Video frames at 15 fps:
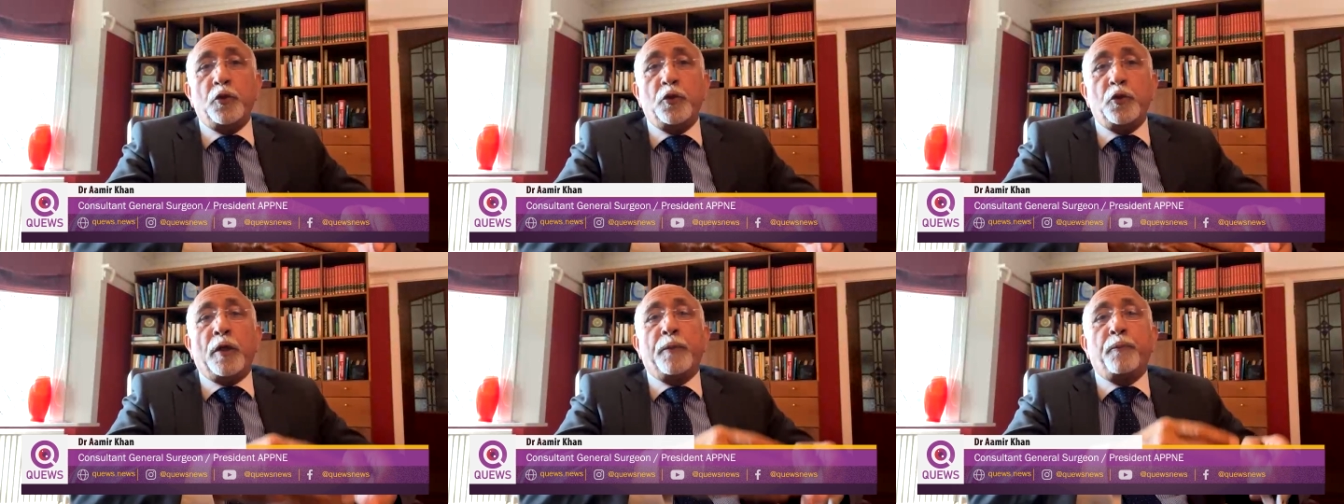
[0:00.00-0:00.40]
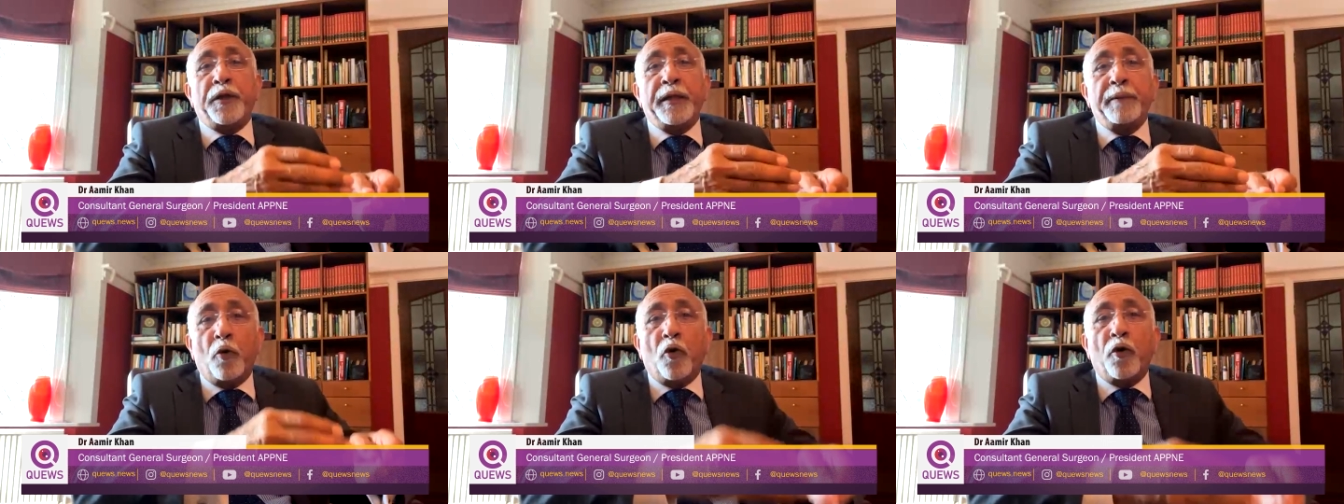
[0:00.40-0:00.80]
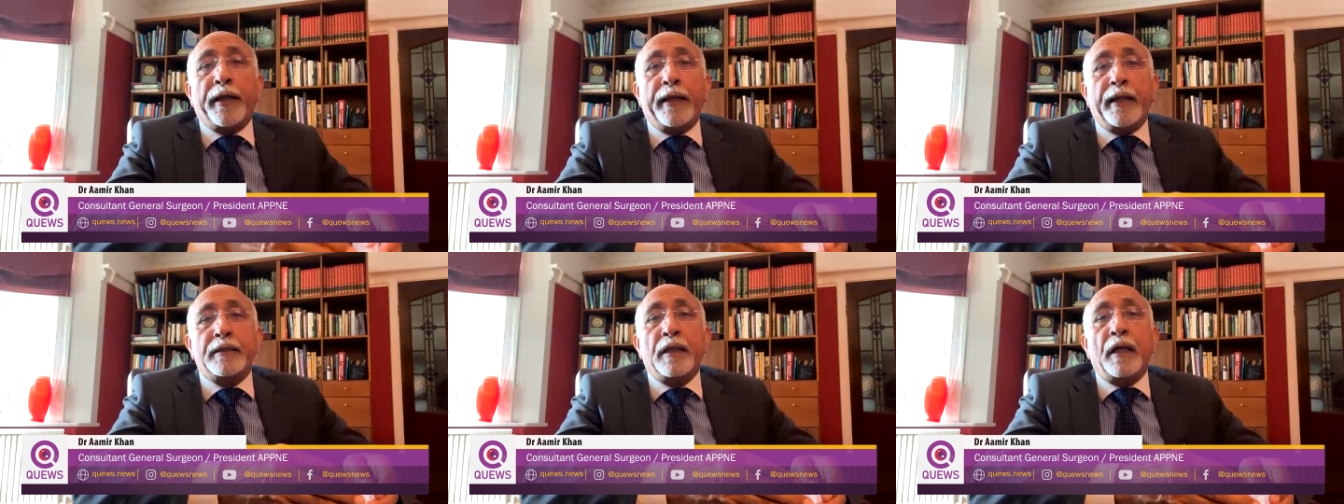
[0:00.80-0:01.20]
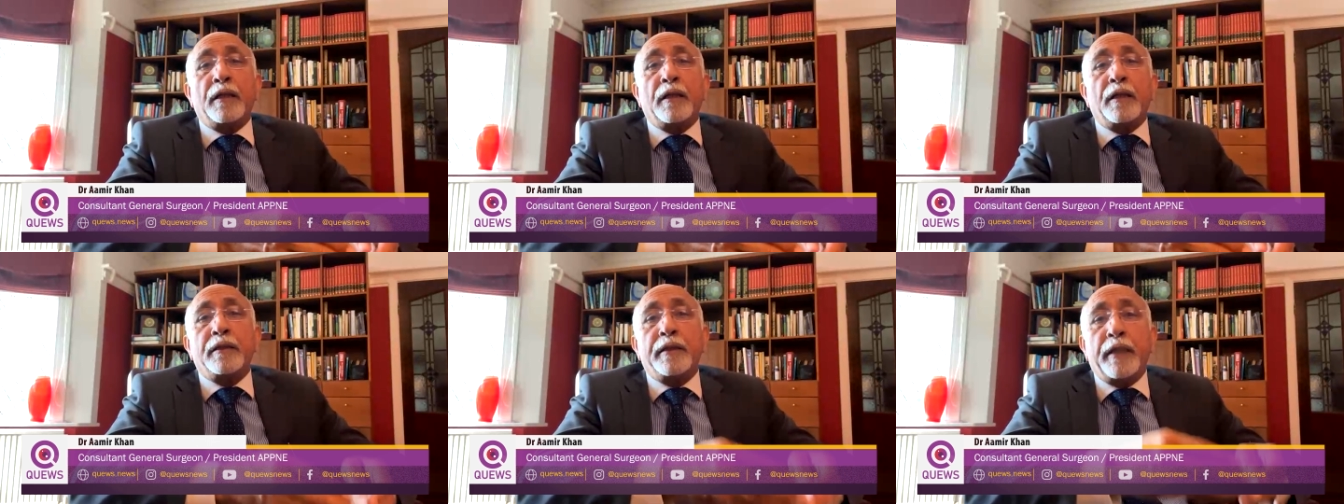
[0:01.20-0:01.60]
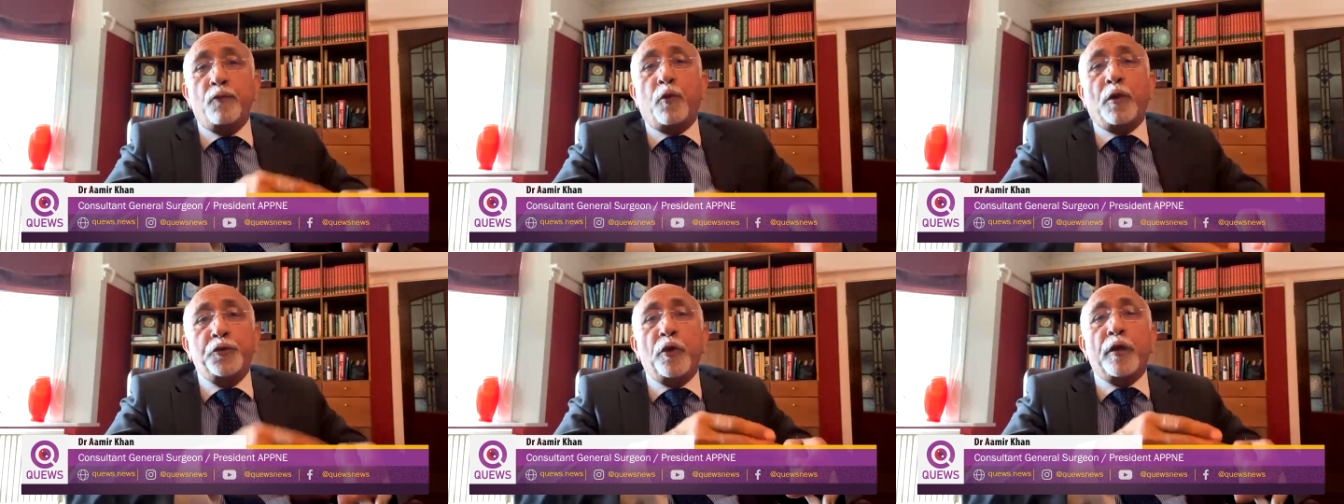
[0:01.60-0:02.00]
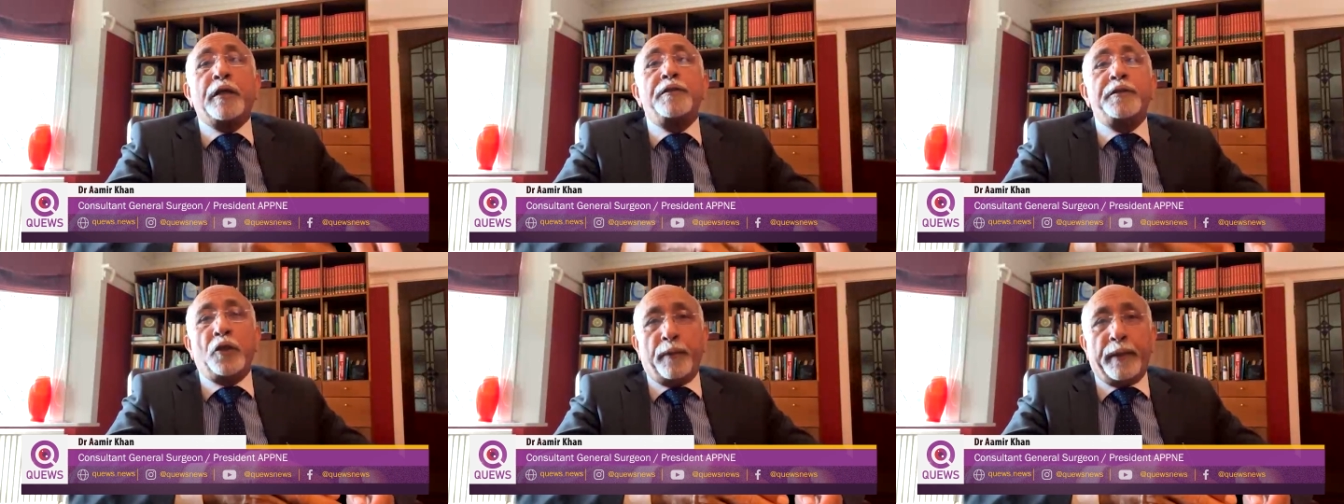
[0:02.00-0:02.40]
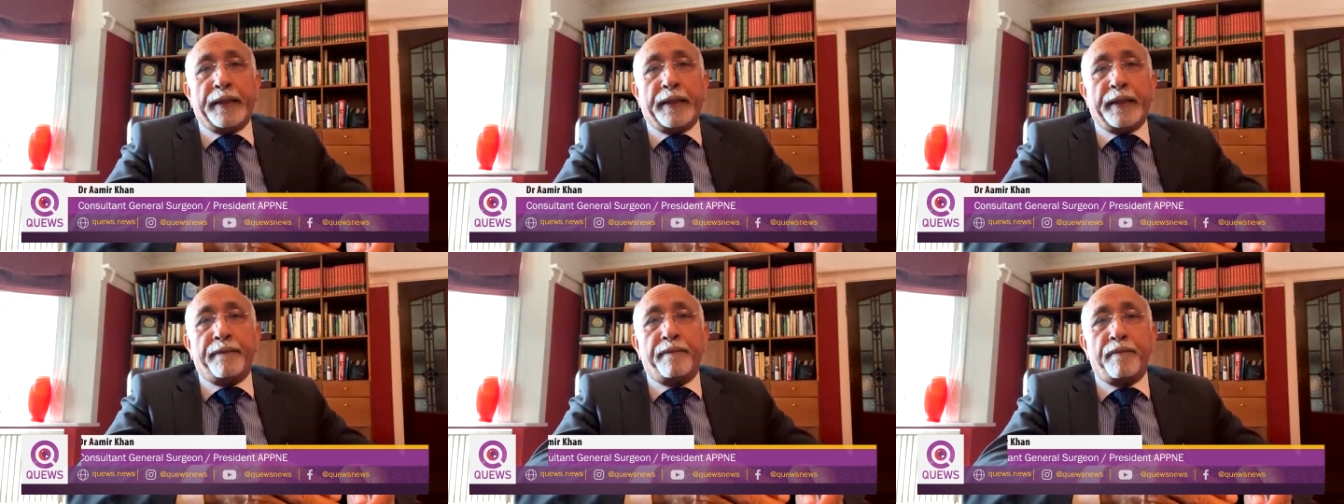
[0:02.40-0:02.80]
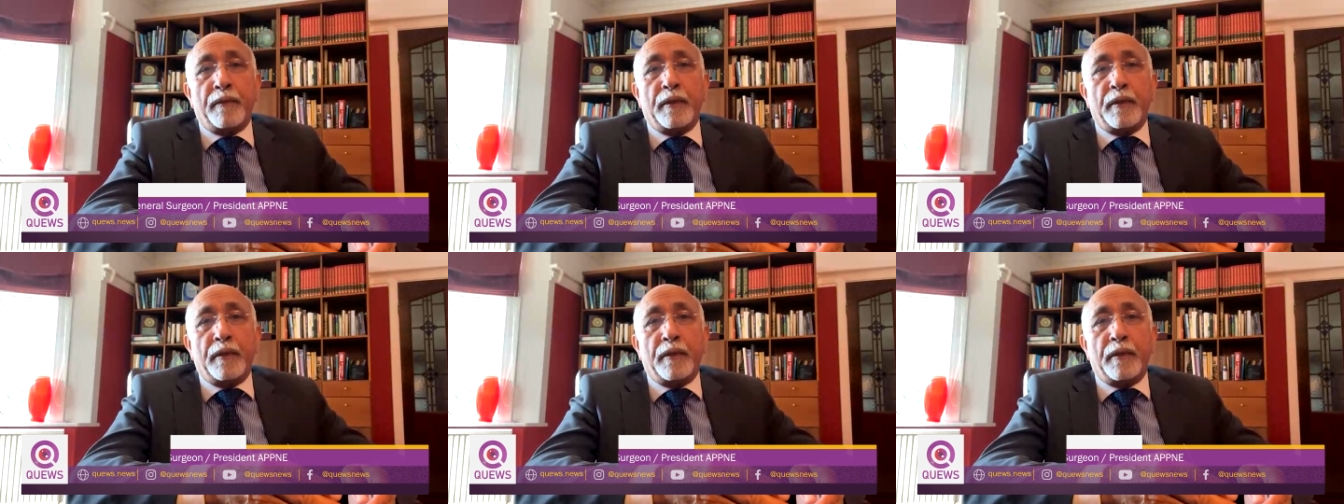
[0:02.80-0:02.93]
You are putting more in it than what you are consuming.